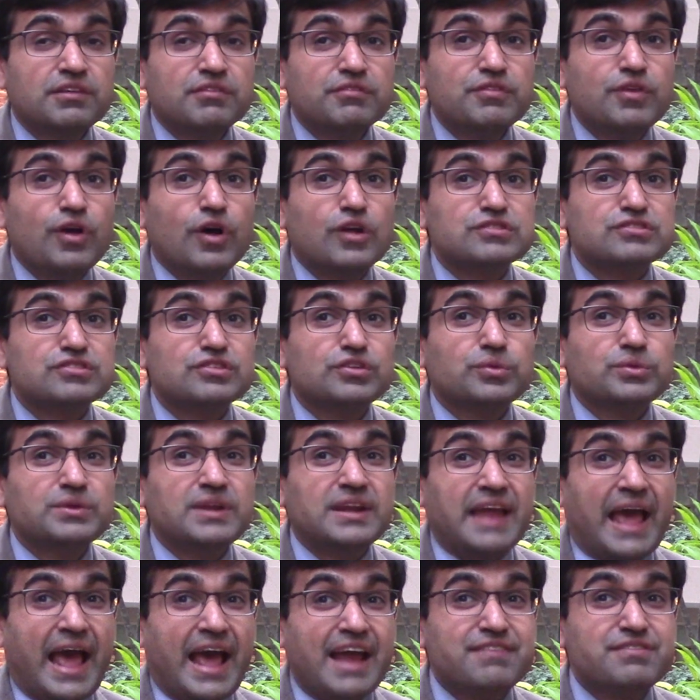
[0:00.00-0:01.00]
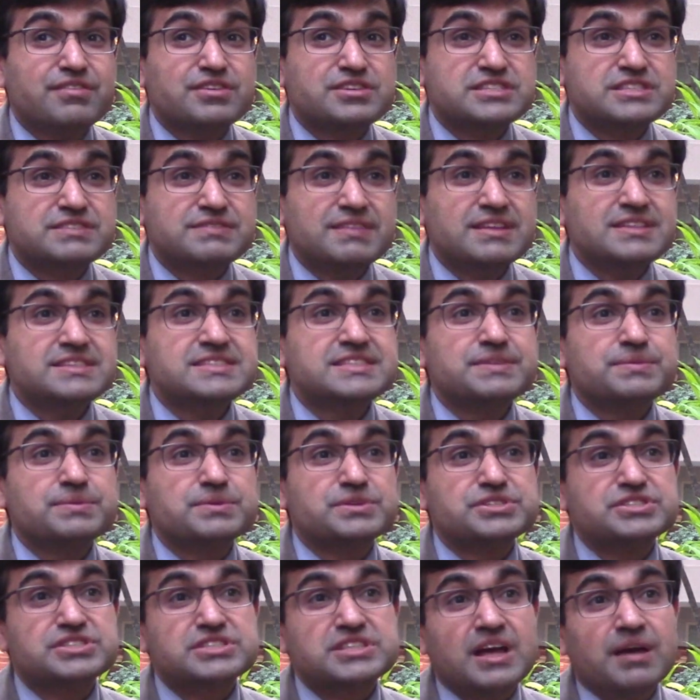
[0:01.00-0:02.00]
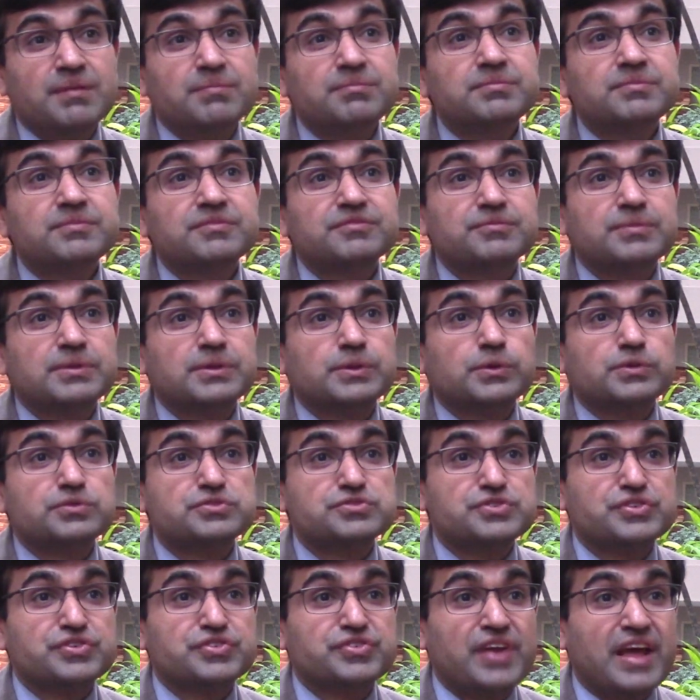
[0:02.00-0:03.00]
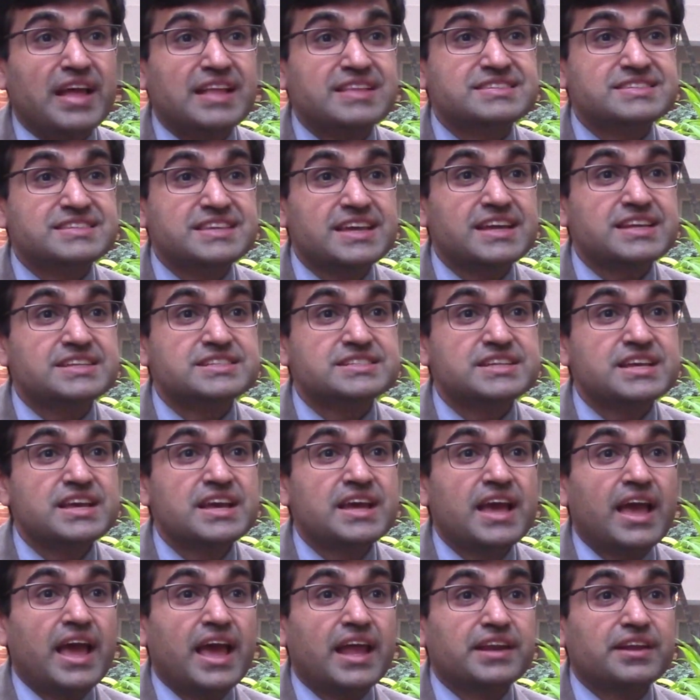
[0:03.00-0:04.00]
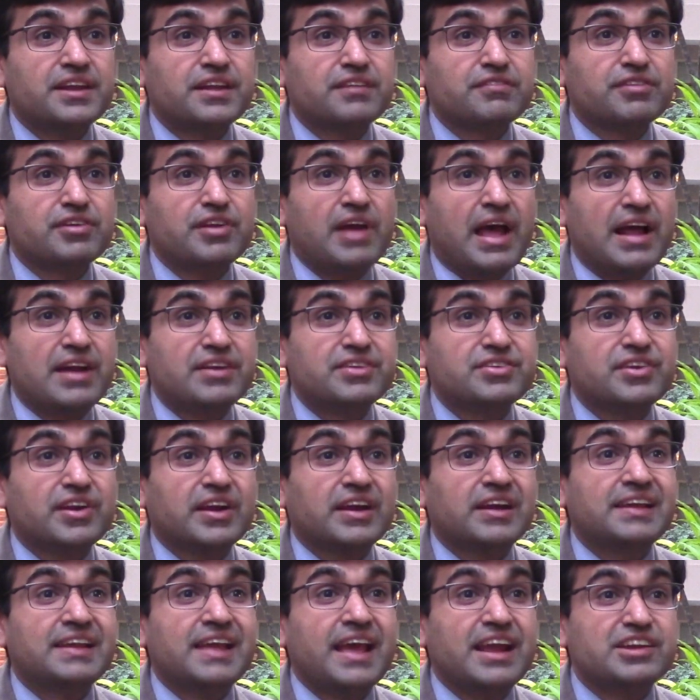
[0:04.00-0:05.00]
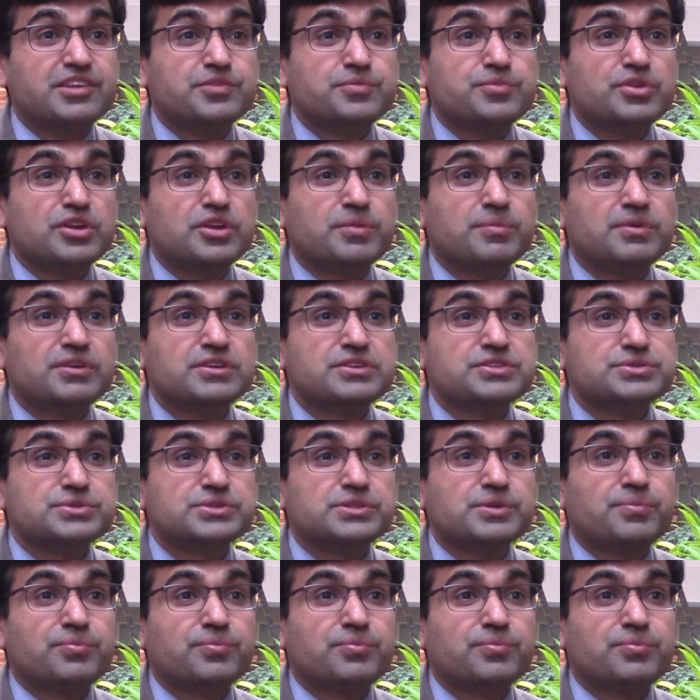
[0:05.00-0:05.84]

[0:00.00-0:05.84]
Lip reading: We also looked at adverse events. There were some, but those were transient, and none were directly attributable to the